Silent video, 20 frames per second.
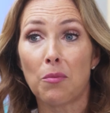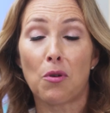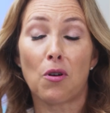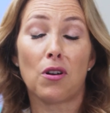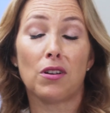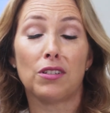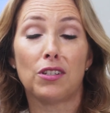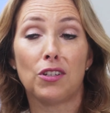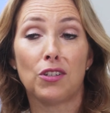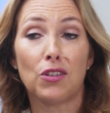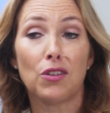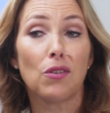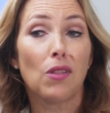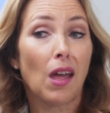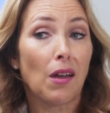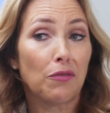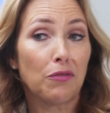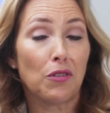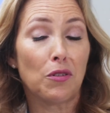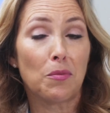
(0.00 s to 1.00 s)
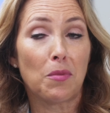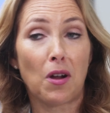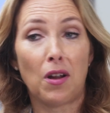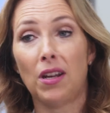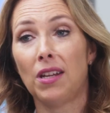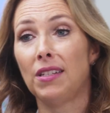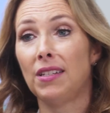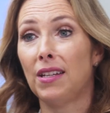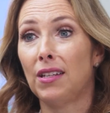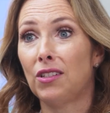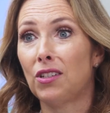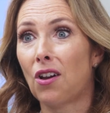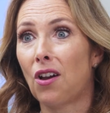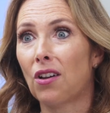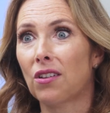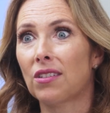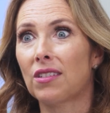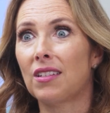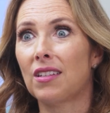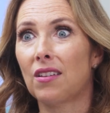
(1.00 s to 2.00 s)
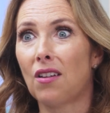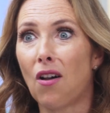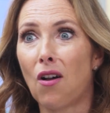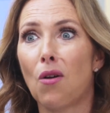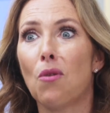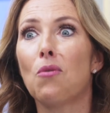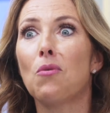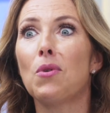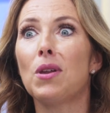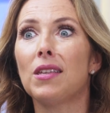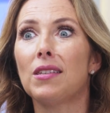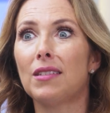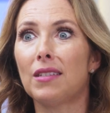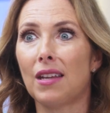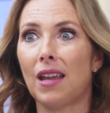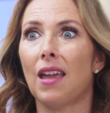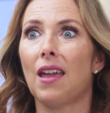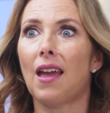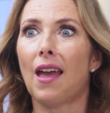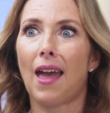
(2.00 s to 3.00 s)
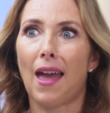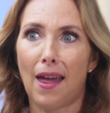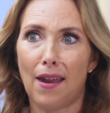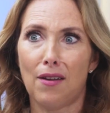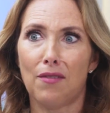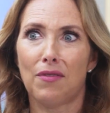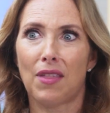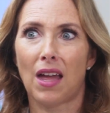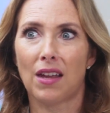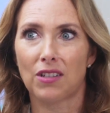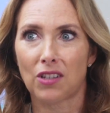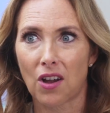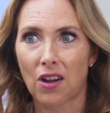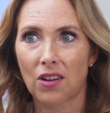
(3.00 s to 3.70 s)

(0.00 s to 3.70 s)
important to do that full body detox to always stay ahead of that